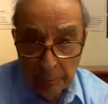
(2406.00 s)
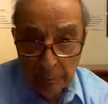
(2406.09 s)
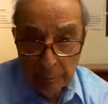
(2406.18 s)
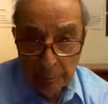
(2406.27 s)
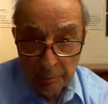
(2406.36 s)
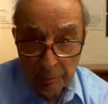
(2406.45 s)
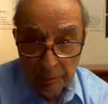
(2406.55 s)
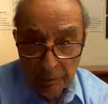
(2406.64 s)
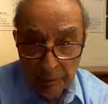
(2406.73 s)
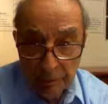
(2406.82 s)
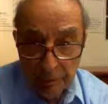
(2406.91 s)
I'm
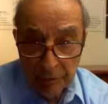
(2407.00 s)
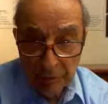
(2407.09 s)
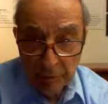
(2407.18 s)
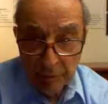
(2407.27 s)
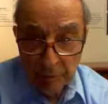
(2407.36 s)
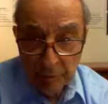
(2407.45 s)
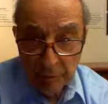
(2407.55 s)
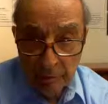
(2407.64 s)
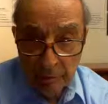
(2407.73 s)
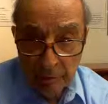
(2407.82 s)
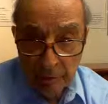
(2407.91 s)
looking
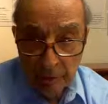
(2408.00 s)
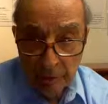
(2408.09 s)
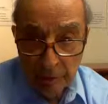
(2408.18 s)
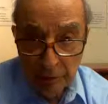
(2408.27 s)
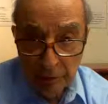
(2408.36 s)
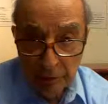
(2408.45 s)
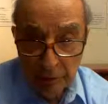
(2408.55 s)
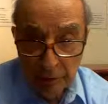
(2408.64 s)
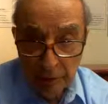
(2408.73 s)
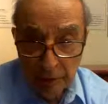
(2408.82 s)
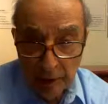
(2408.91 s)
at this point
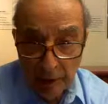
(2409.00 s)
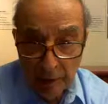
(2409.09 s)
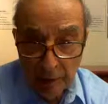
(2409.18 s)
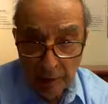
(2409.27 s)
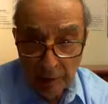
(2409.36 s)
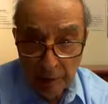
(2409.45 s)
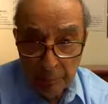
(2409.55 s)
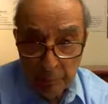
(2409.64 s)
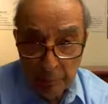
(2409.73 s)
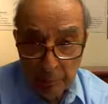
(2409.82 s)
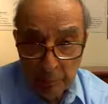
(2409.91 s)
in data,
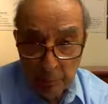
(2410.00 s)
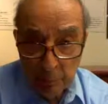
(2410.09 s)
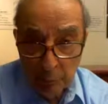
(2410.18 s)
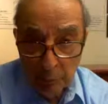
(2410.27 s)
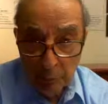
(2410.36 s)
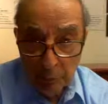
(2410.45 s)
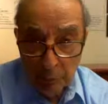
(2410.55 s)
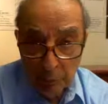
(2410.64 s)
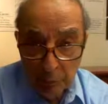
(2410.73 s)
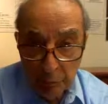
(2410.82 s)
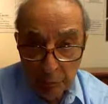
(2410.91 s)
not
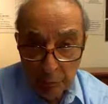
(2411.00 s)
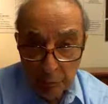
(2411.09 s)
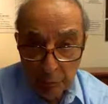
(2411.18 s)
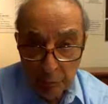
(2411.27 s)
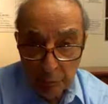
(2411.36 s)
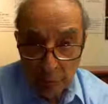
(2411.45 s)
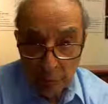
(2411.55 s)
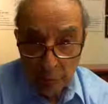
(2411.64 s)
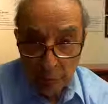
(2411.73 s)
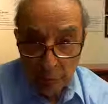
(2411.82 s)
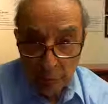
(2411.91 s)
necessarily
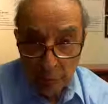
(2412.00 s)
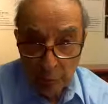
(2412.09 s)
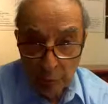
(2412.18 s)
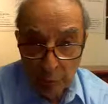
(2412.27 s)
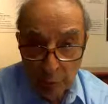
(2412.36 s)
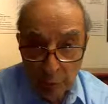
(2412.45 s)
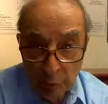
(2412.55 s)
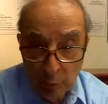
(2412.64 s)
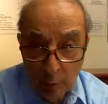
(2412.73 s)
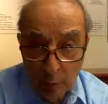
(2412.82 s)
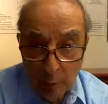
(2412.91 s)

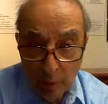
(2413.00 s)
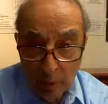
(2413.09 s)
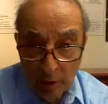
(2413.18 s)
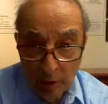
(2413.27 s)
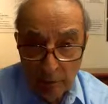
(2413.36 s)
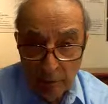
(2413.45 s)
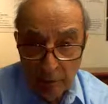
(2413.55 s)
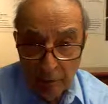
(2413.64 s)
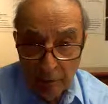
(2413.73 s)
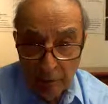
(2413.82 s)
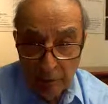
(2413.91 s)
from external
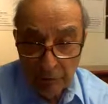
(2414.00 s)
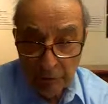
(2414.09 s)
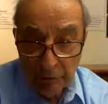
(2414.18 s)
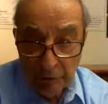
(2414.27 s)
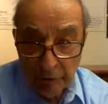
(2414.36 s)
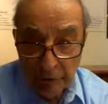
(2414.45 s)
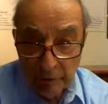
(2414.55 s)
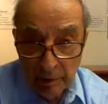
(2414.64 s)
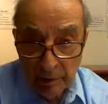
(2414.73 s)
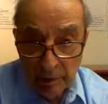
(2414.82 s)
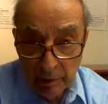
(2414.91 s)
sources at the outset,
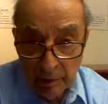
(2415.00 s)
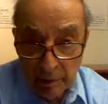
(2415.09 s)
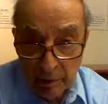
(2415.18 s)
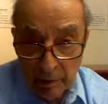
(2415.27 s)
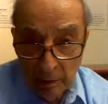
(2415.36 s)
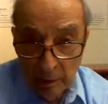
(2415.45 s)
but